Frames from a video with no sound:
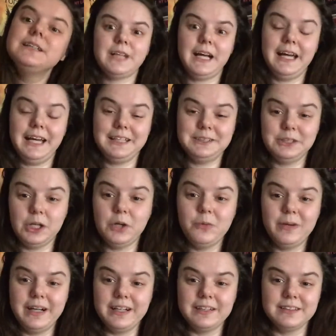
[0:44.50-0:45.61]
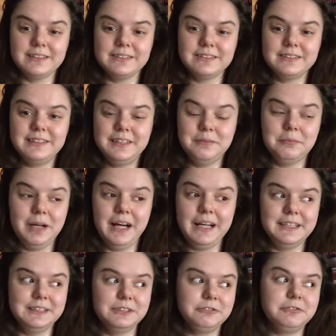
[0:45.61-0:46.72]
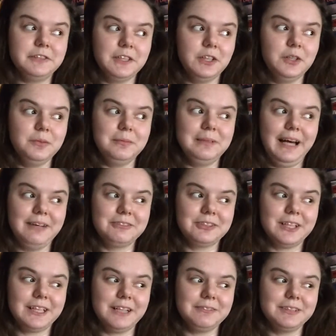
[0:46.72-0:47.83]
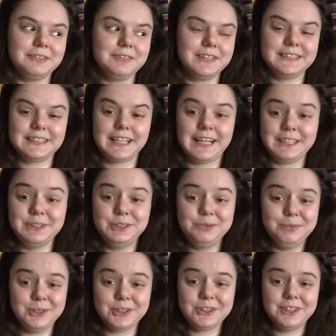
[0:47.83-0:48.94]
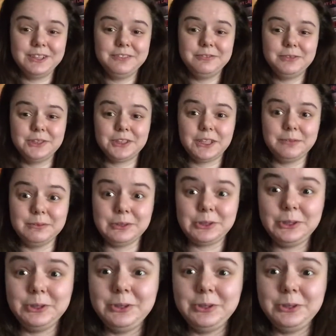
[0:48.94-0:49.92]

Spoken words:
I had nowhere in mind to film after I got rid of it because I got a new bookshelf, which I will show